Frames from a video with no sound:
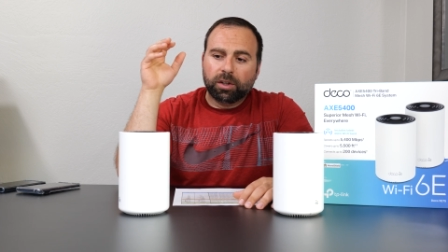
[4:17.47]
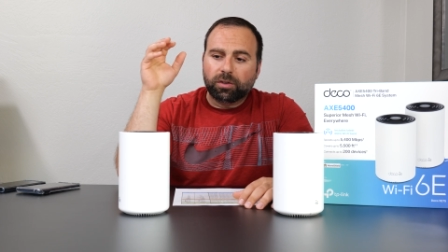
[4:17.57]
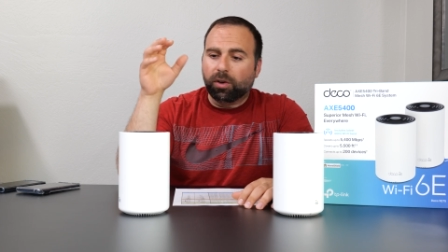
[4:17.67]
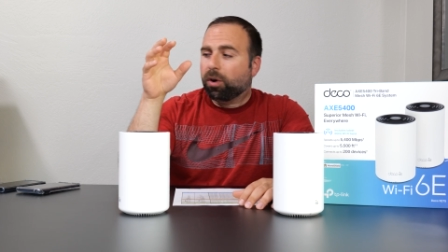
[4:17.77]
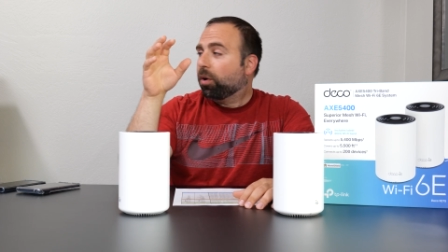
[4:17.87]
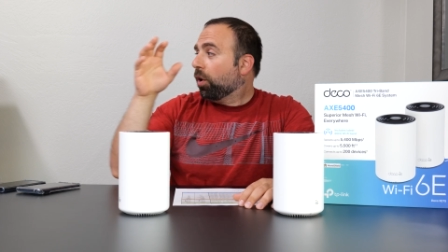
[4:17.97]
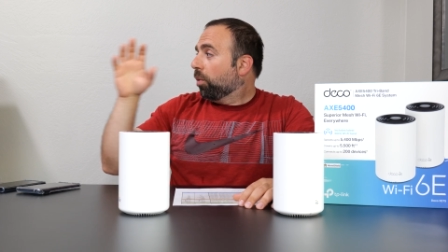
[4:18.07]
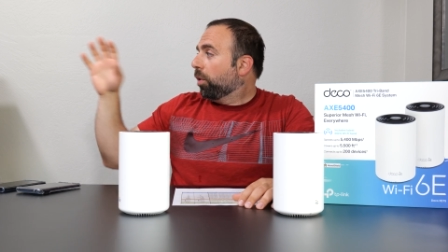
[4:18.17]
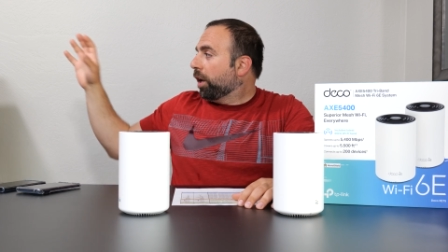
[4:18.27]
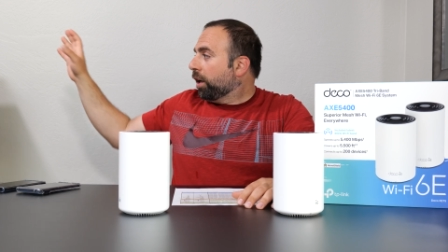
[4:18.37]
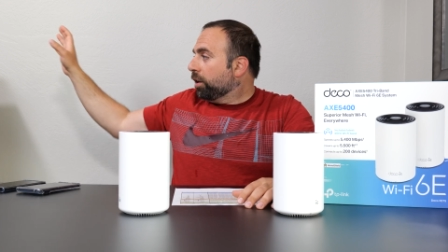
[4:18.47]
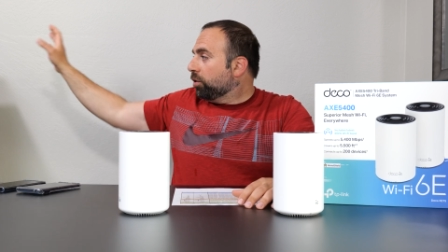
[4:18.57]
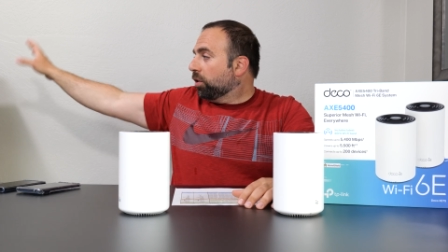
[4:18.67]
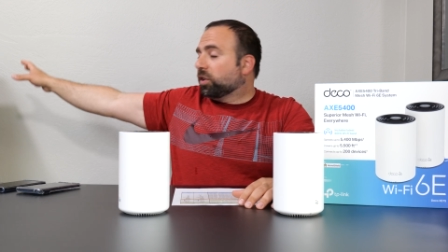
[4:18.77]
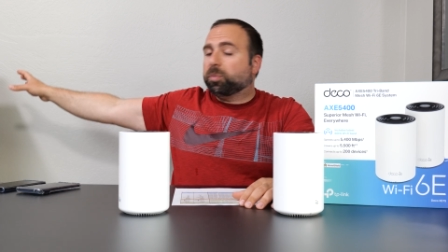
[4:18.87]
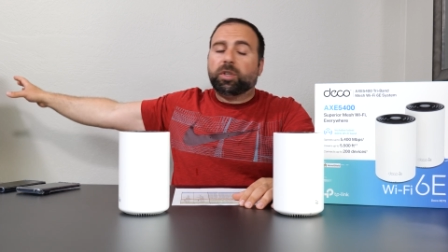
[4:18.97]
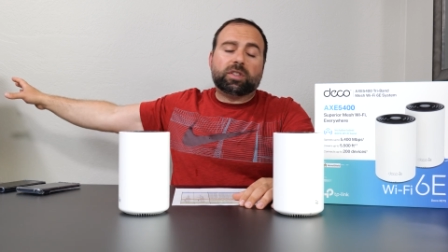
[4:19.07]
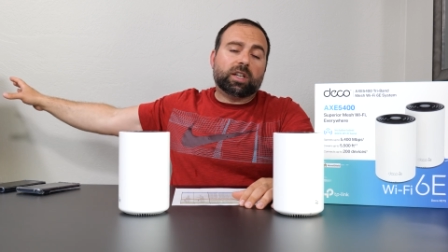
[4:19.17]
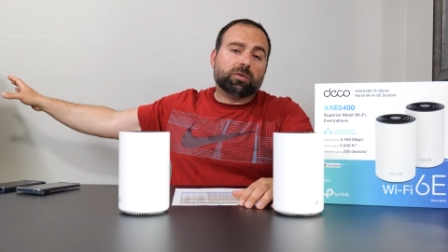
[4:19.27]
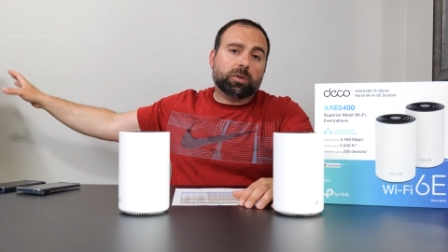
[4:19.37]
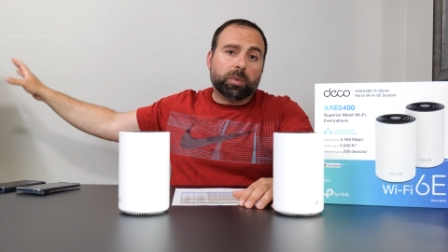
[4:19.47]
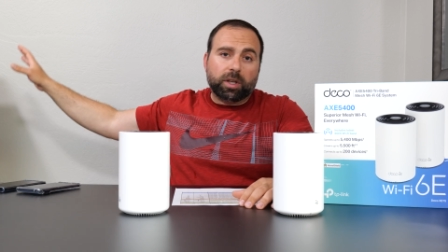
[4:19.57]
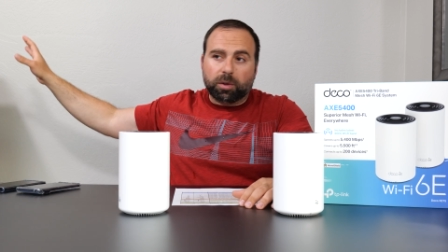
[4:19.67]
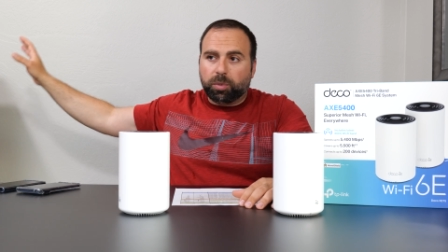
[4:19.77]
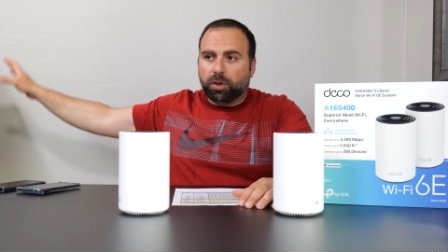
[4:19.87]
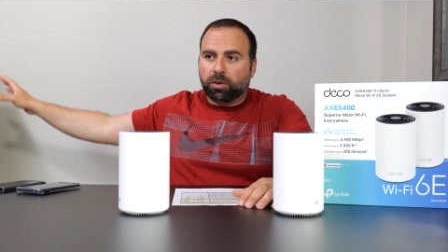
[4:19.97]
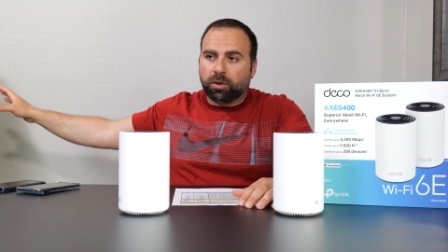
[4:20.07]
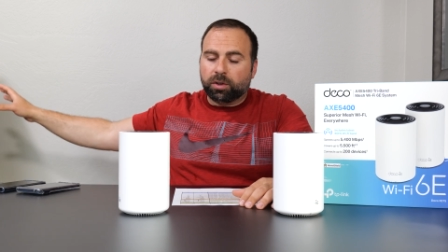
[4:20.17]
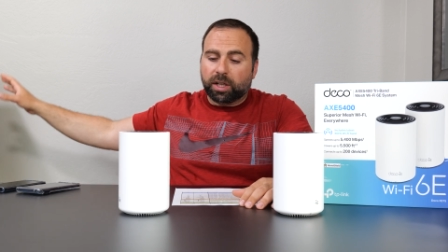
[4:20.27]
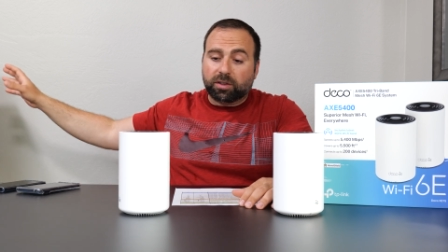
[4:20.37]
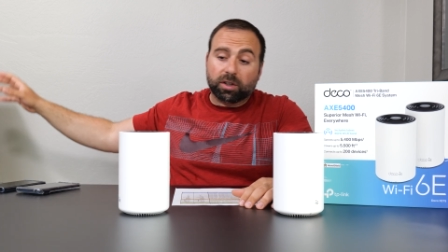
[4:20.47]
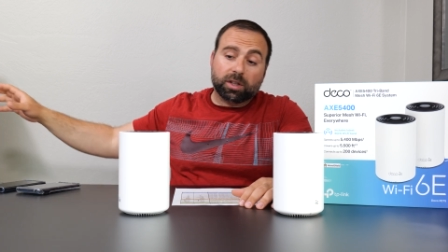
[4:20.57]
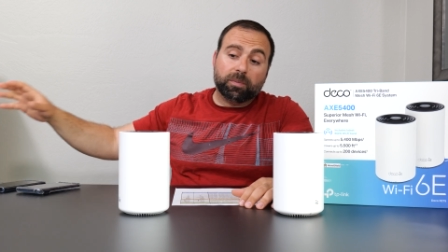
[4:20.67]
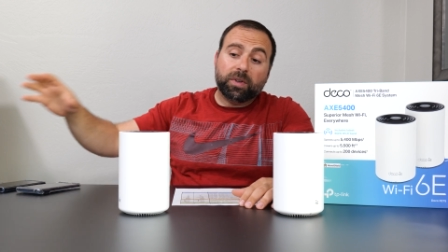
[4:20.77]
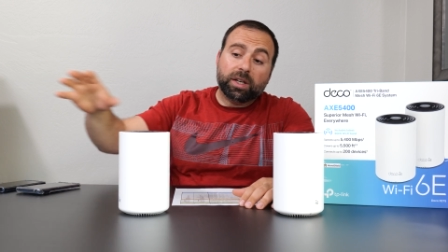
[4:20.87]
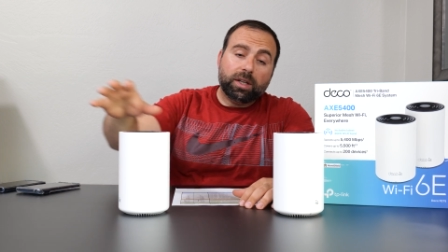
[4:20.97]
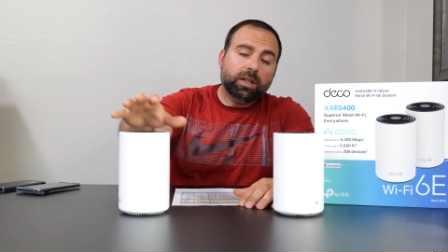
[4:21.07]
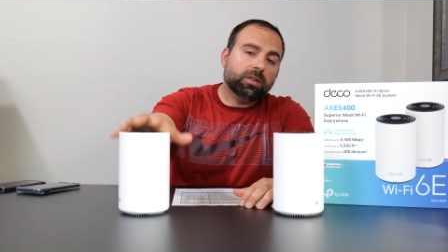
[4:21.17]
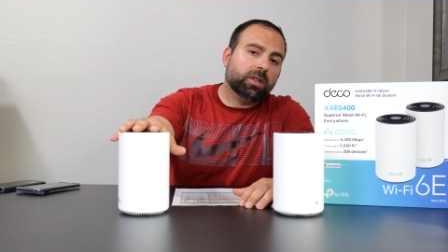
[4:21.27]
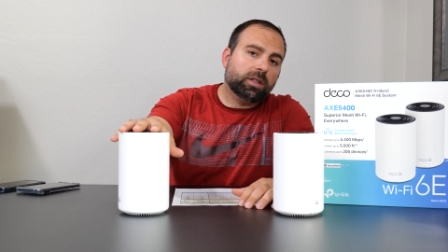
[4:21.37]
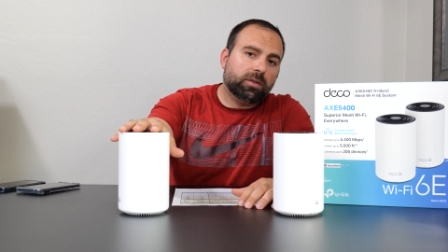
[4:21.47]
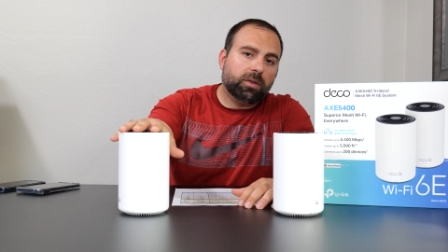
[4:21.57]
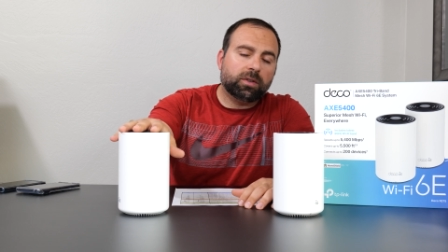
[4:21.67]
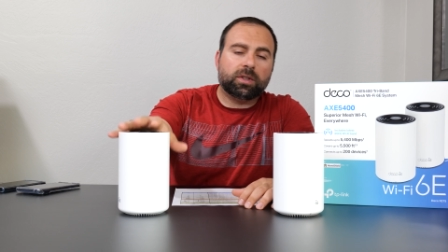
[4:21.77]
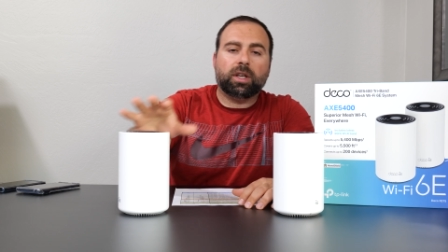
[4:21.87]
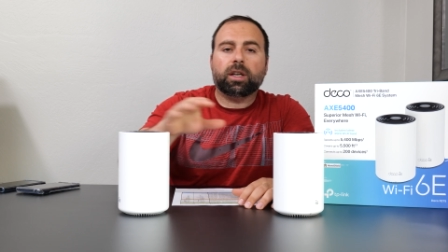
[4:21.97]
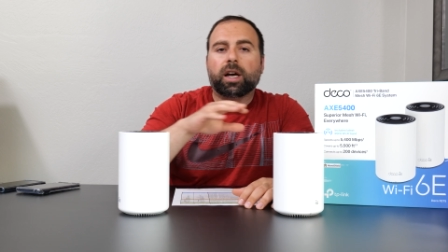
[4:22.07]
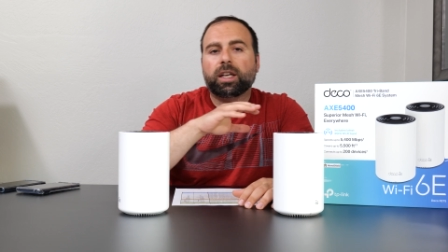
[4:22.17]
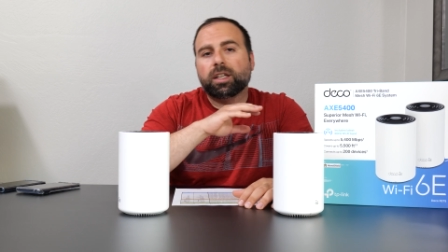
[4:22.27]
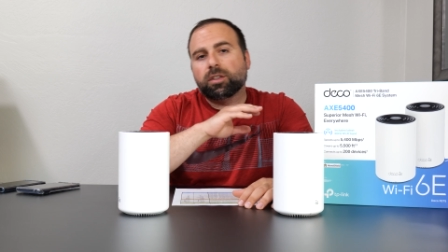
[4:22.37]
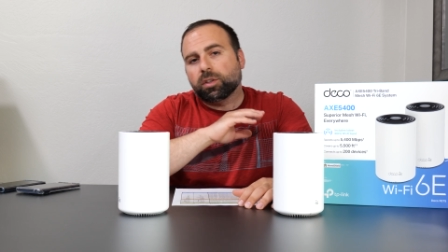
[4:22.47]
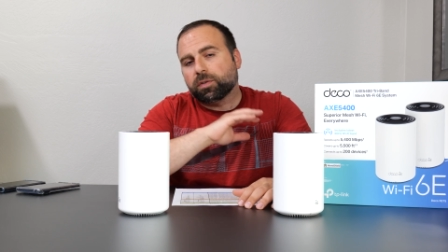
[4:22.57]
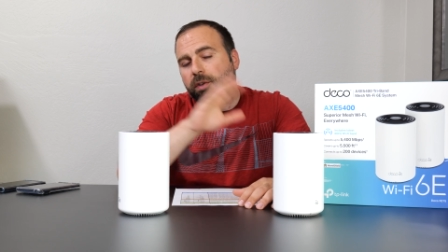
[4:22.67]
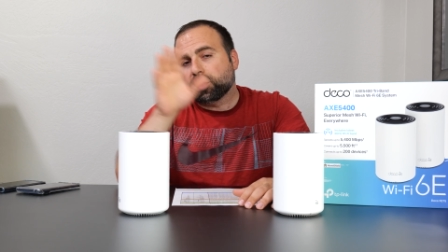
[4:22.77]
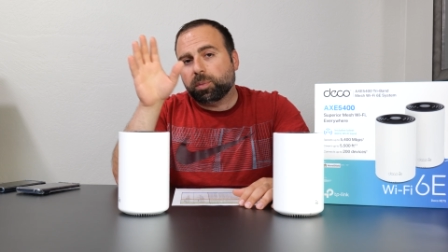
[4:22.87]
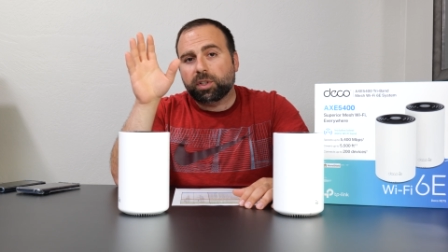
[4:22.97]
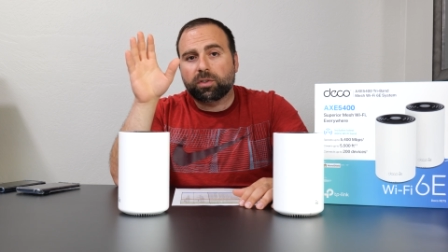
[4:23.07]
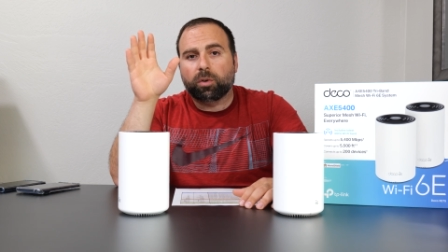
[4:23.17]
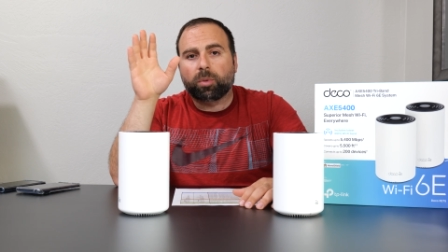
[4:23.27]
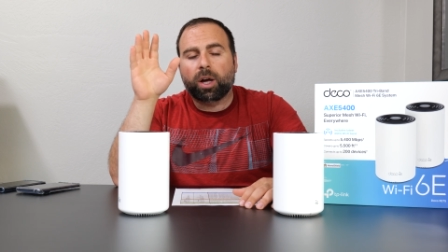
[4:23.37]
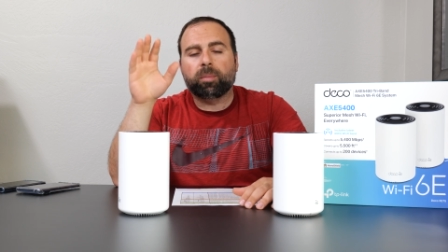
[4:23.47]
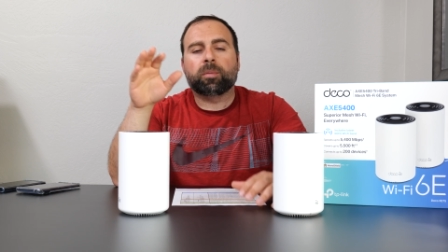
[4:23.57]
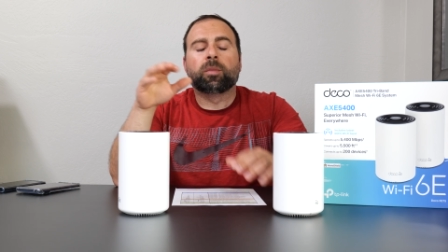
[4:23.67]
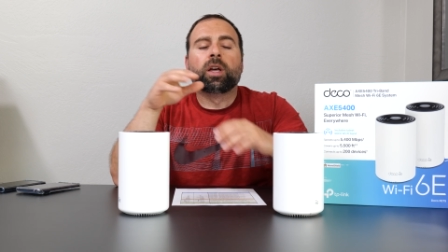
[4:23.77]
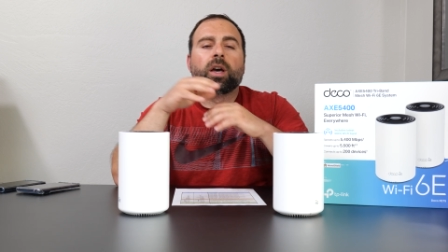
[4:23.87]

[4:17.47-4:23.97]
So when I do the speed test with my computer that's hooked up via Ethernet to this thing, I get those full speeds no problem.